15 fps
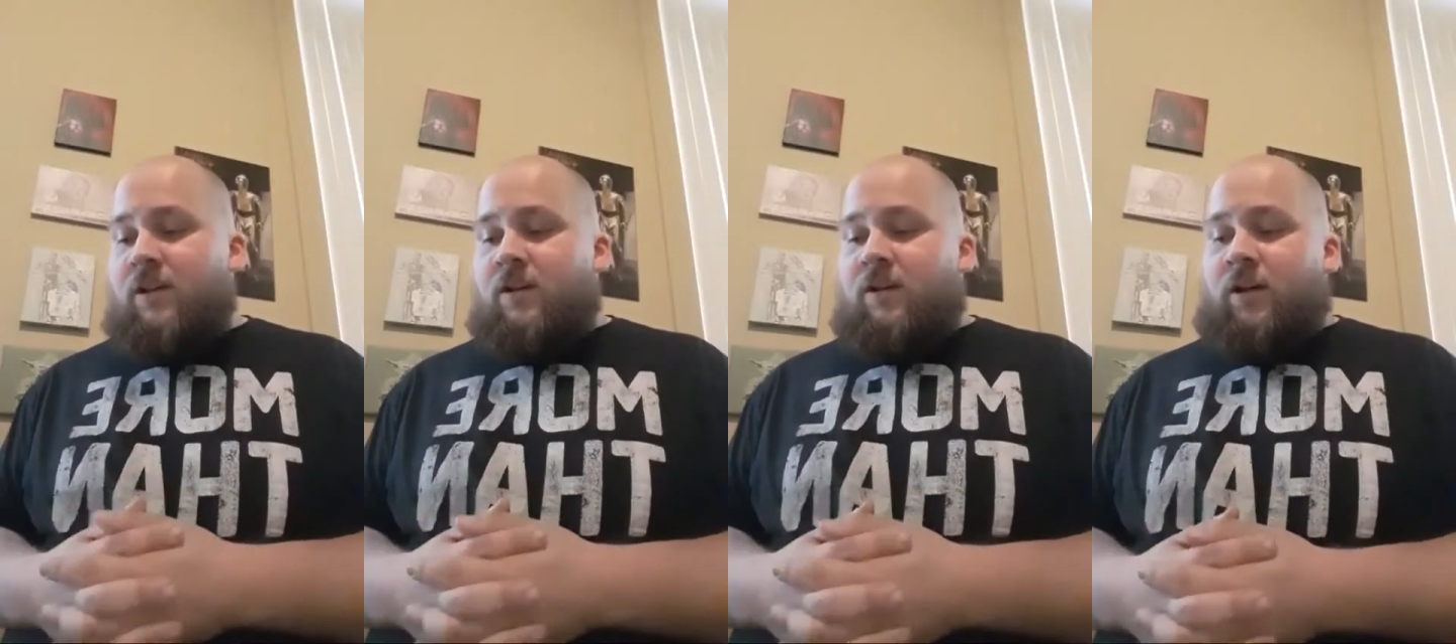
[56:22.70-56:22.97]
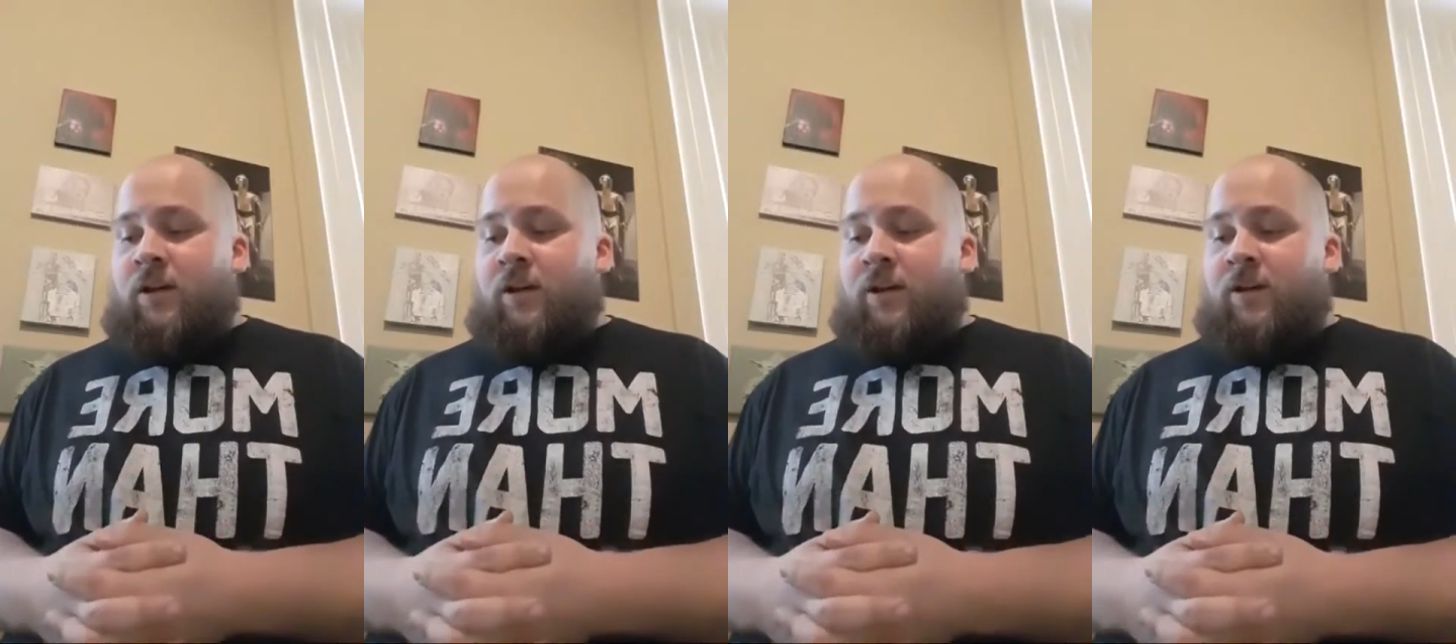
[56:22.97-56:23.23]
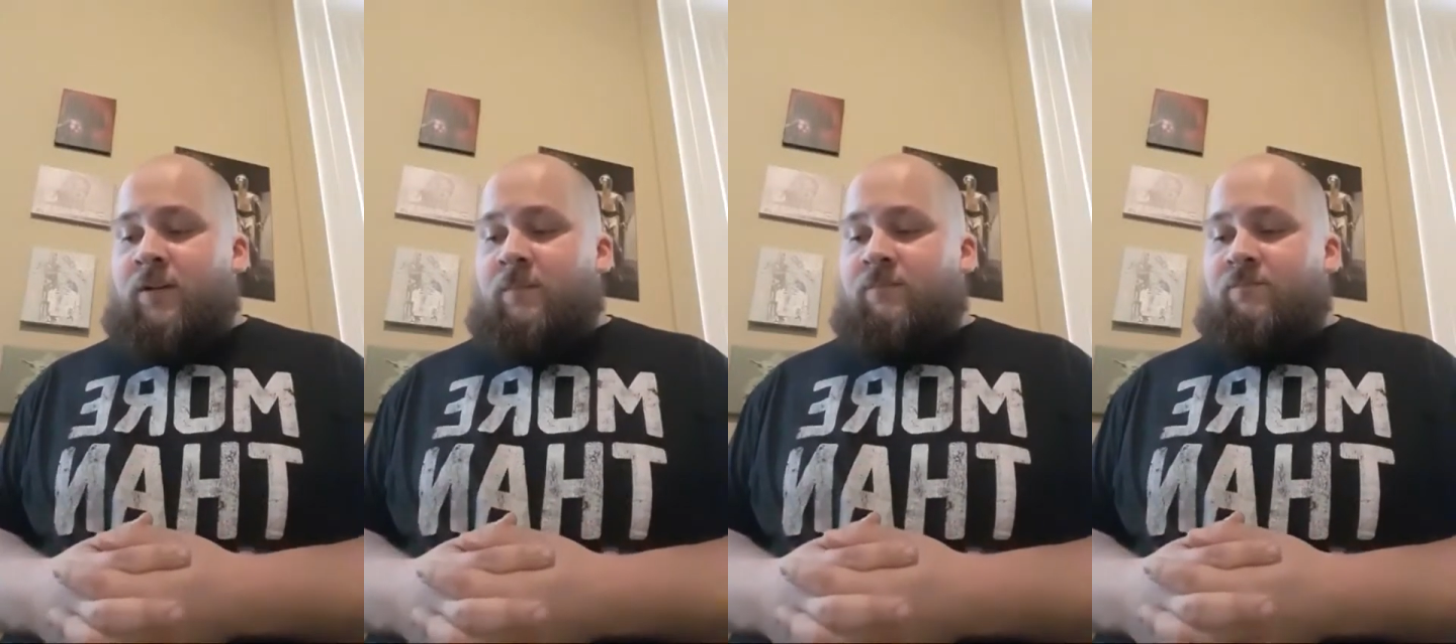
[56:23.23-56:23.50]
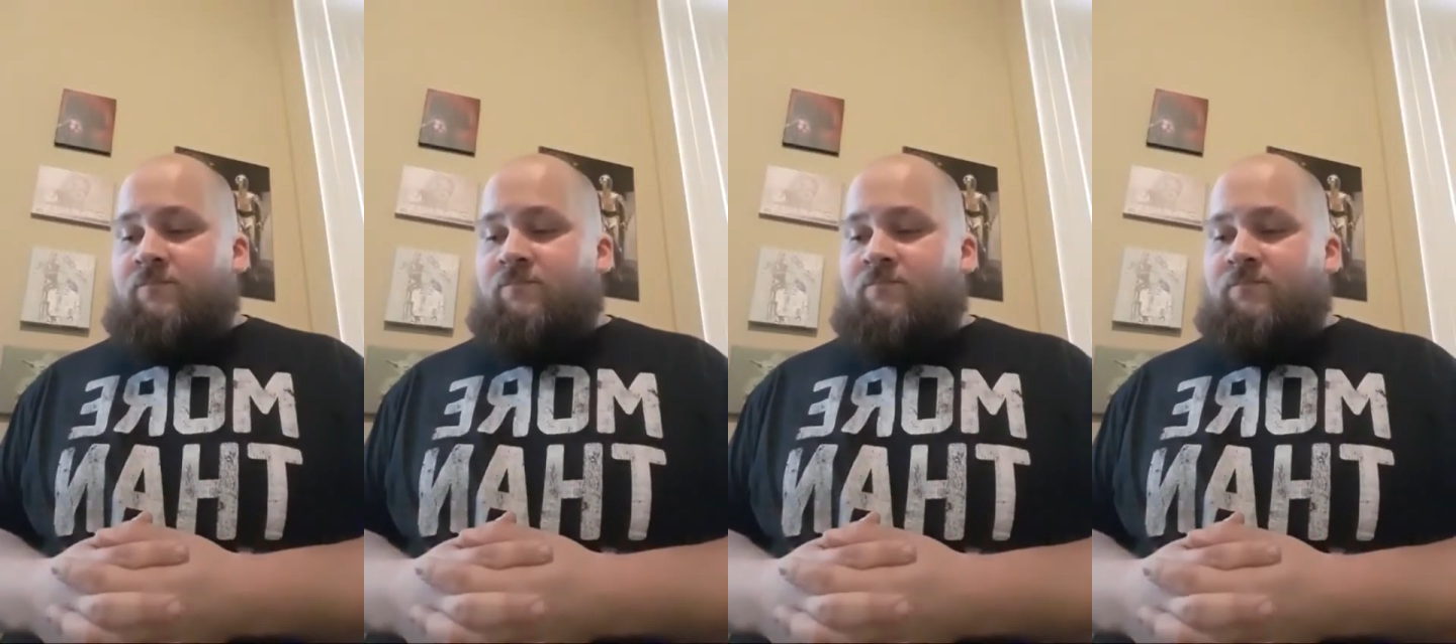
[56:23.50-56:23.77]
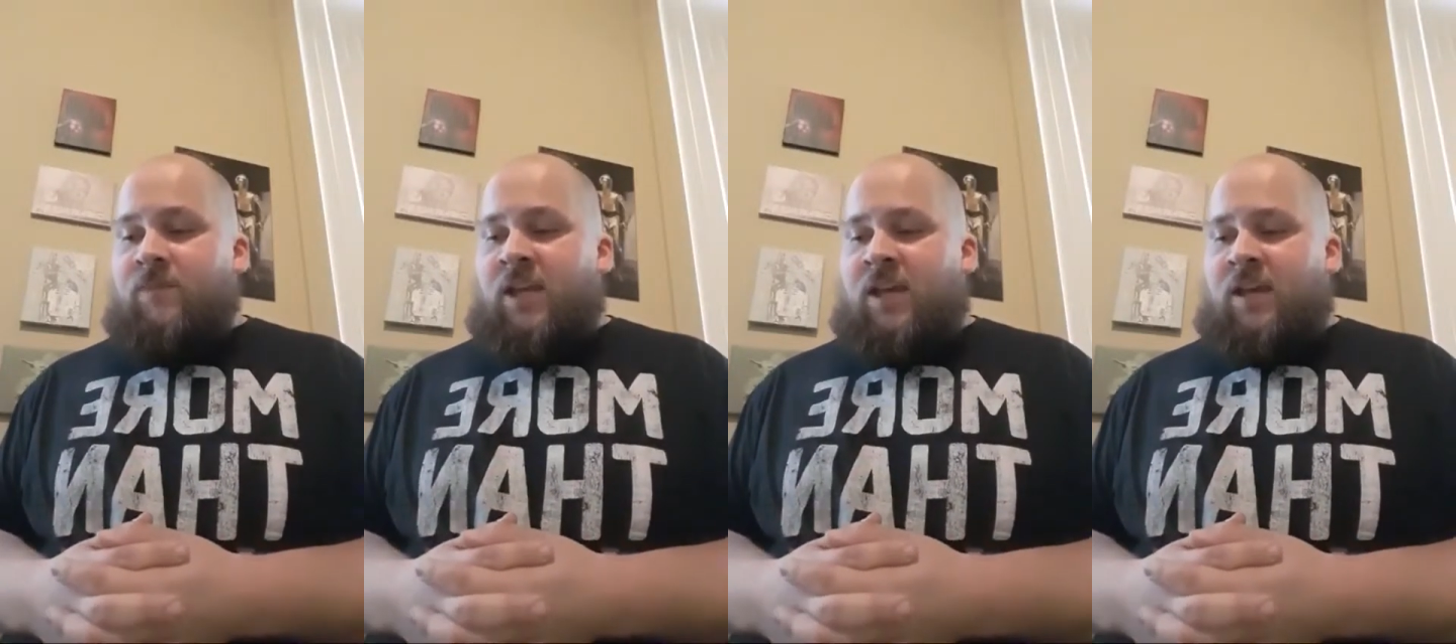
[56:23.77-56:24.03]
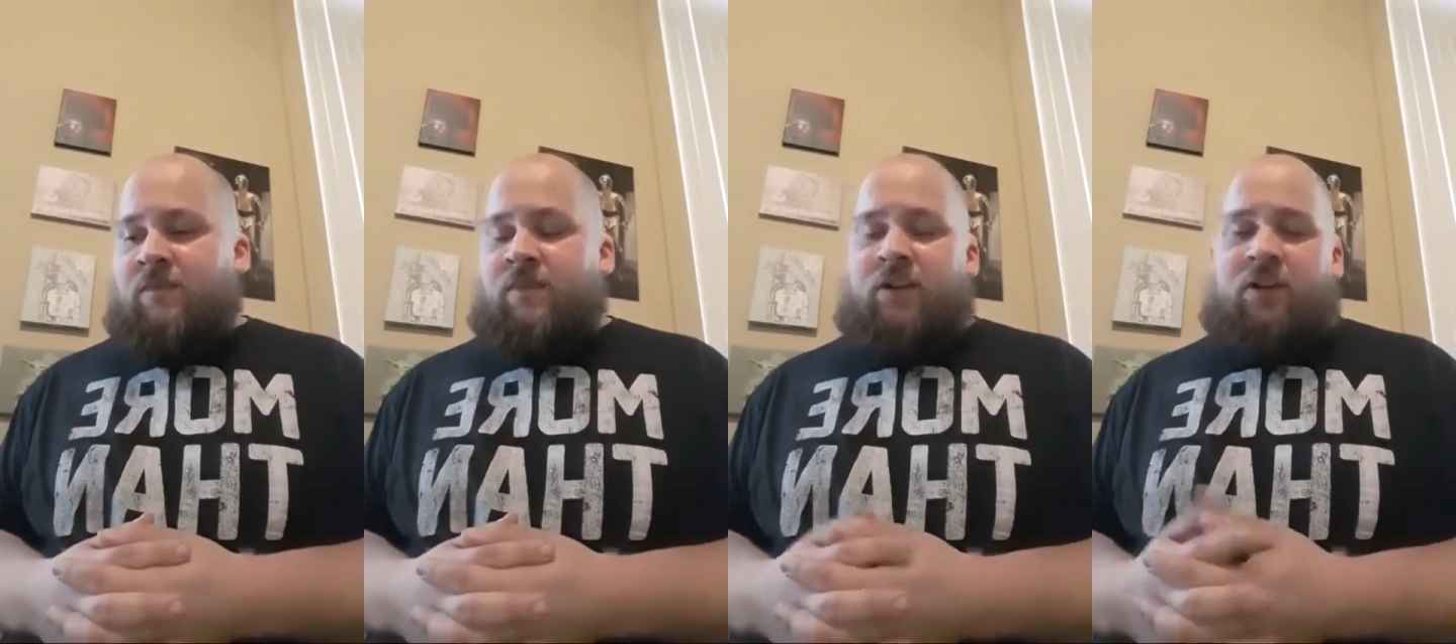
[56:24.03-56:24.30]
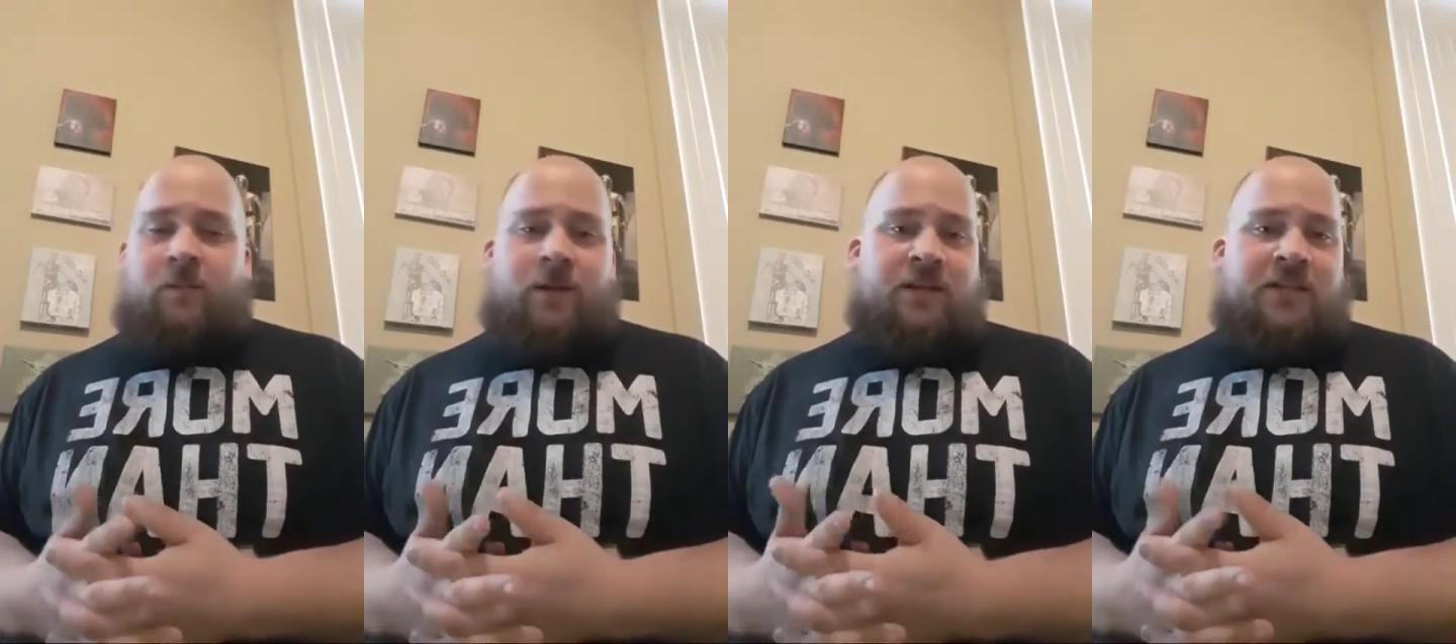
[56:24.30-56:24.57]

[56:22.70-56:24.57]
And follow me on